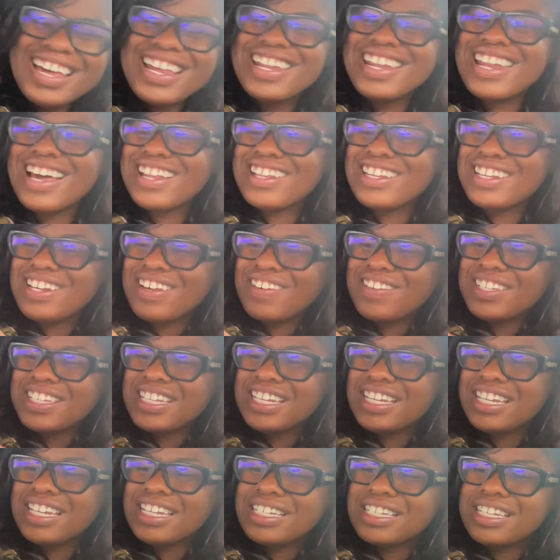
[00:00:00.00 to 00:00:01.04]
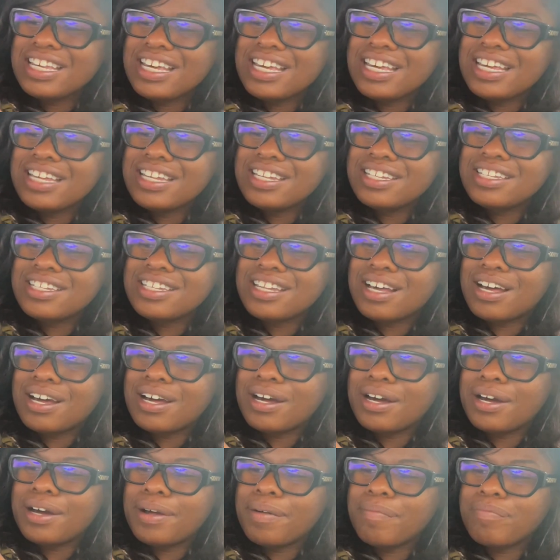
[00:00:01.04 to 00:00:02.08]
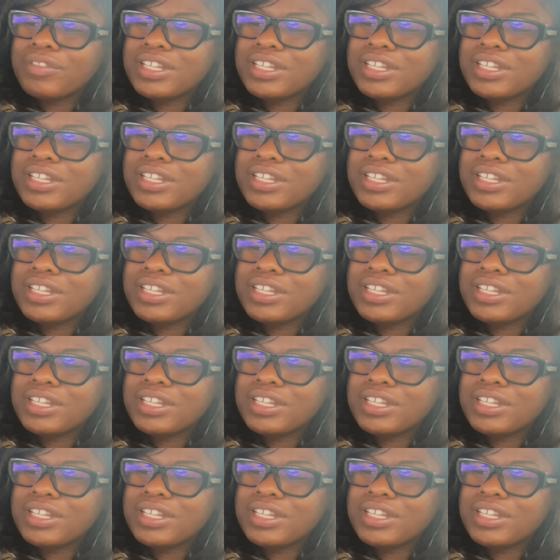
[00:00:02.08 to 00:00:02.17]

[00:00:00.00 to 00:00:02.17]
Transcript: Now the notes in this is, um,